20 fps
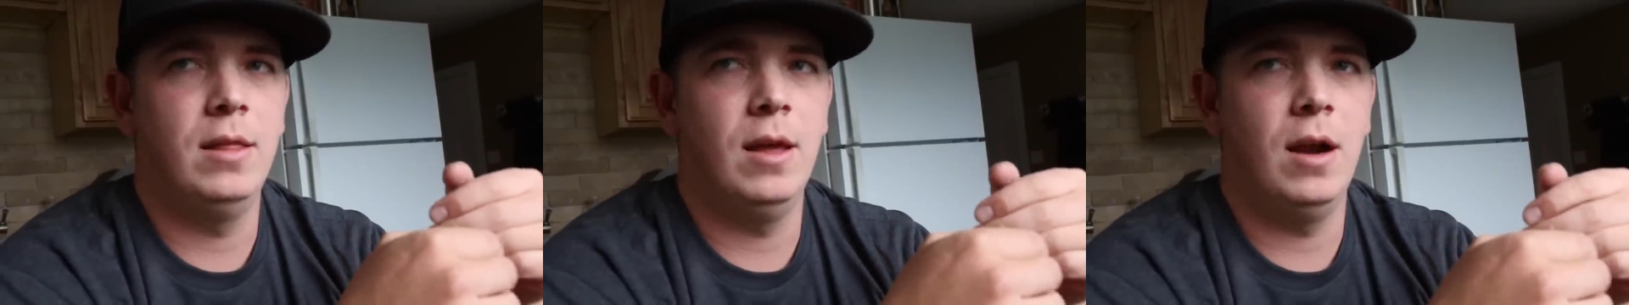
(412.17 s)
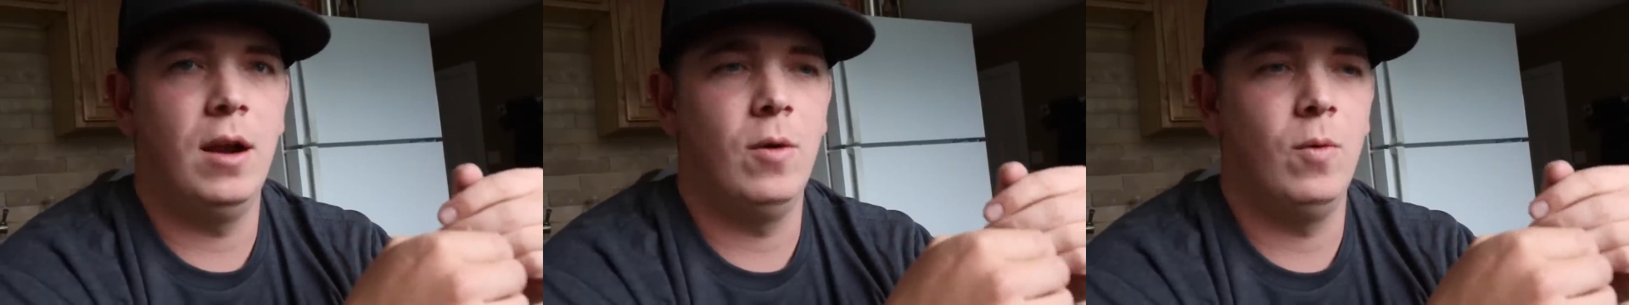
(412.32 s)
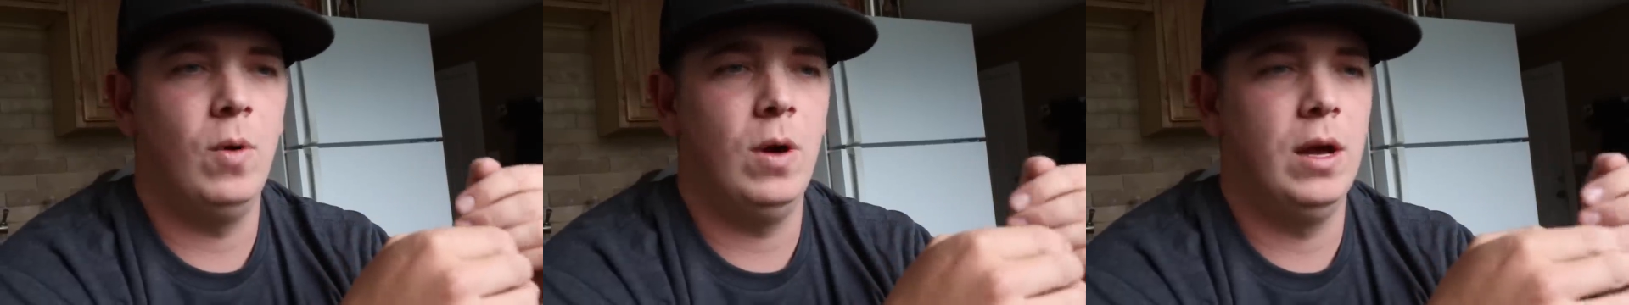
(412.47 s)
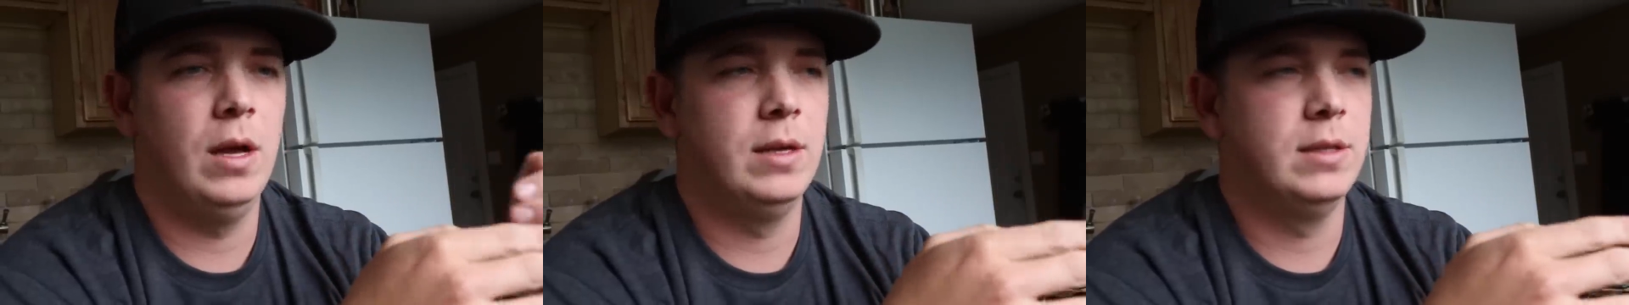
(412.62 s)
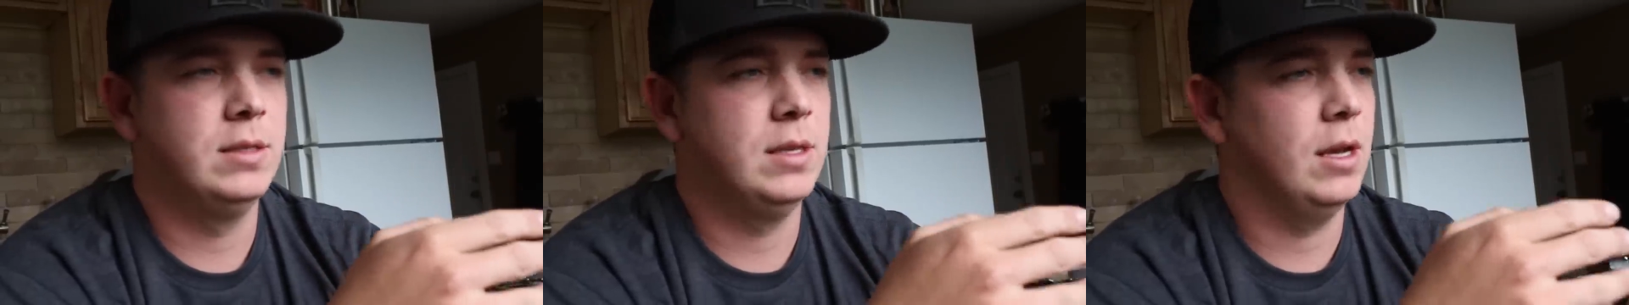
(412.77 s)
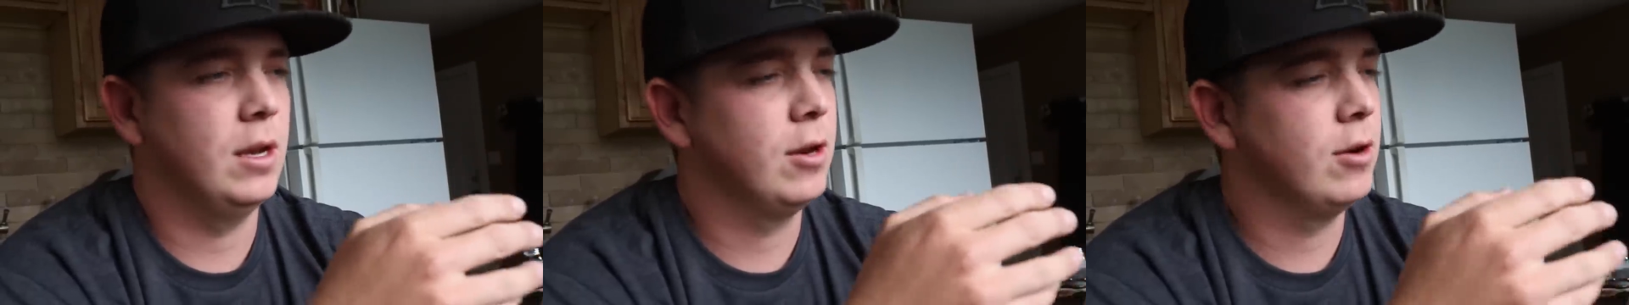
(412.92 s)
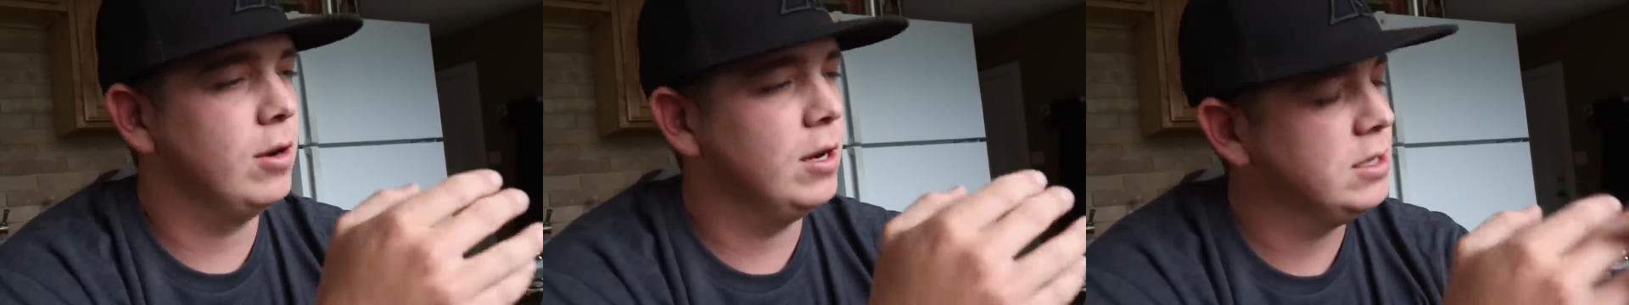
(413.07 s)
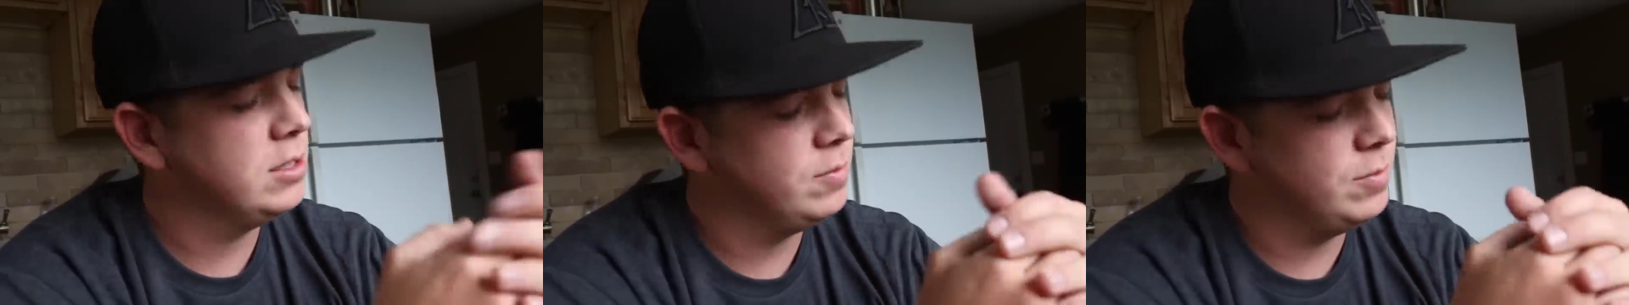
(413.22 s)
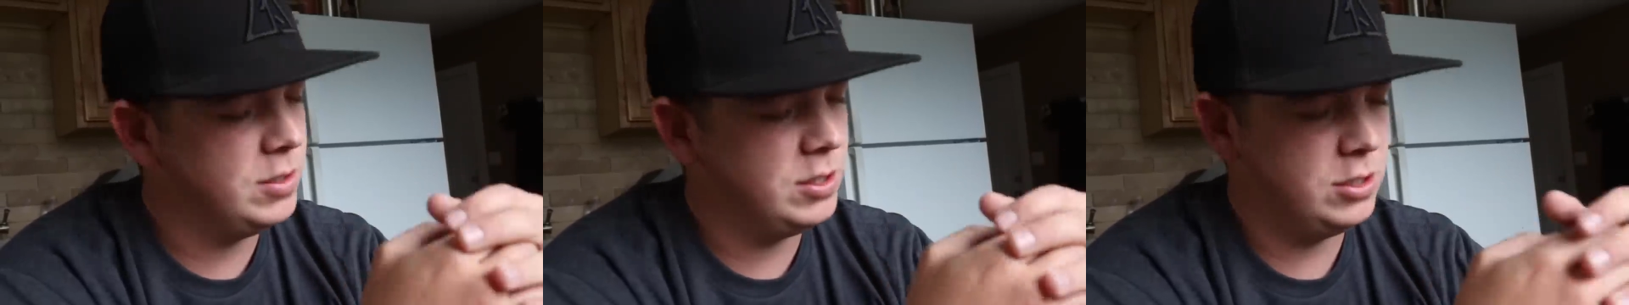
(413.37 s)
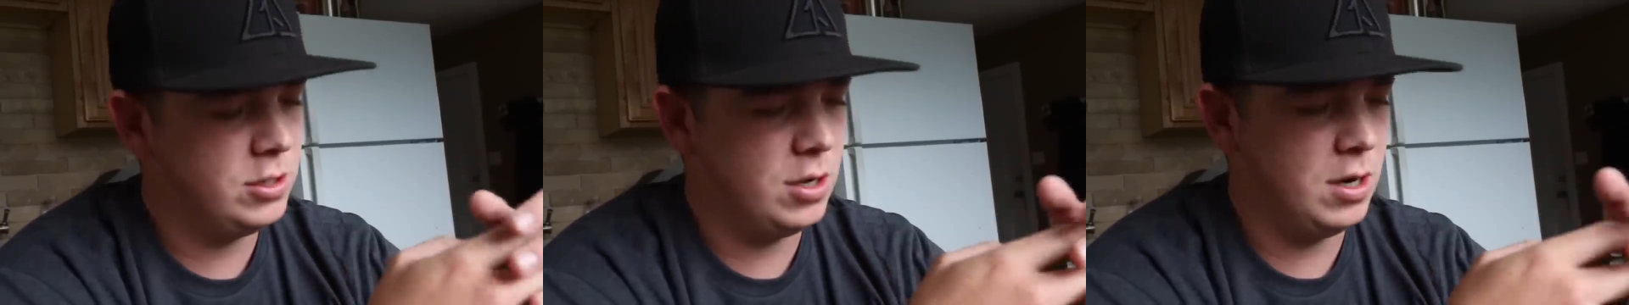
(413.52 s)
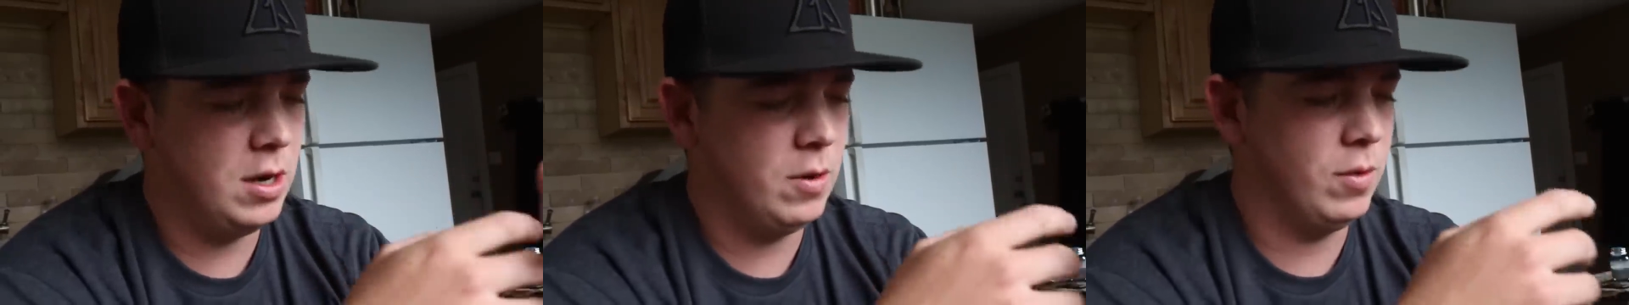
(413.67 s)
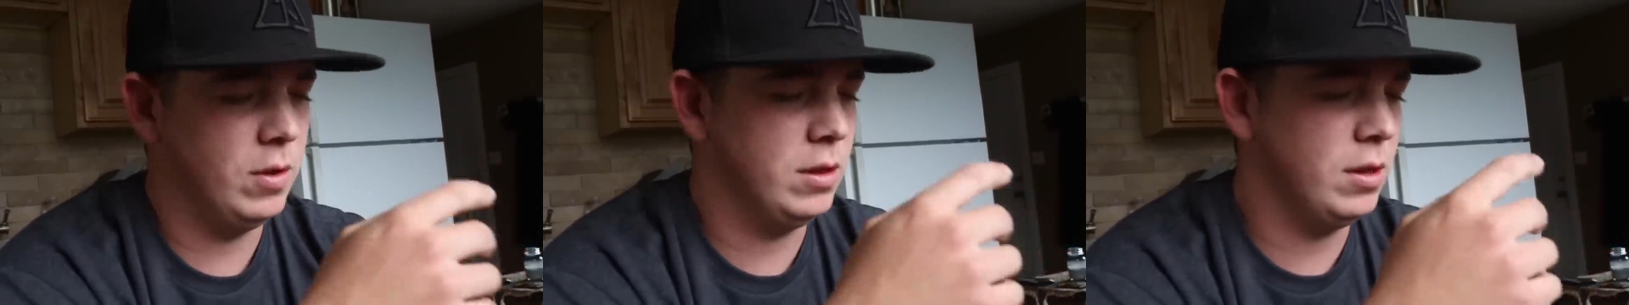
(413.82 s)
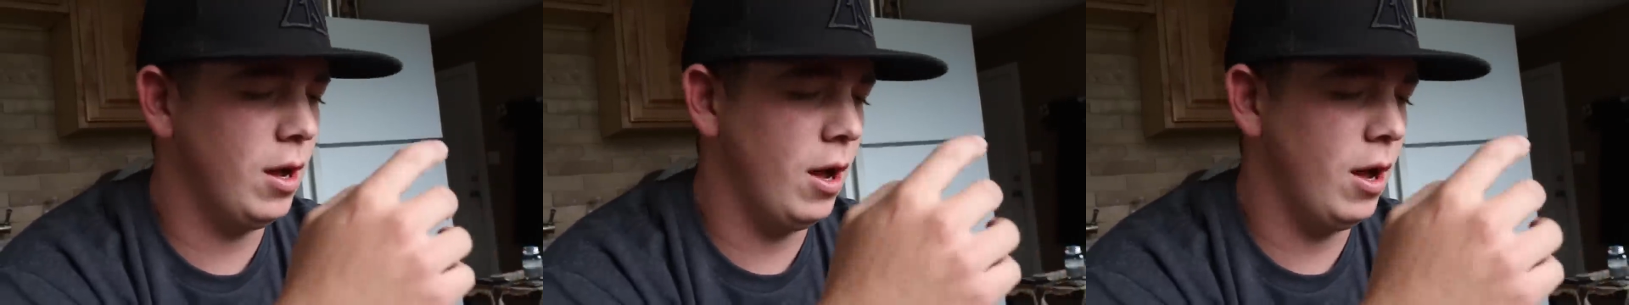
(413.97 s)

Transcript: there was a Christmas tree with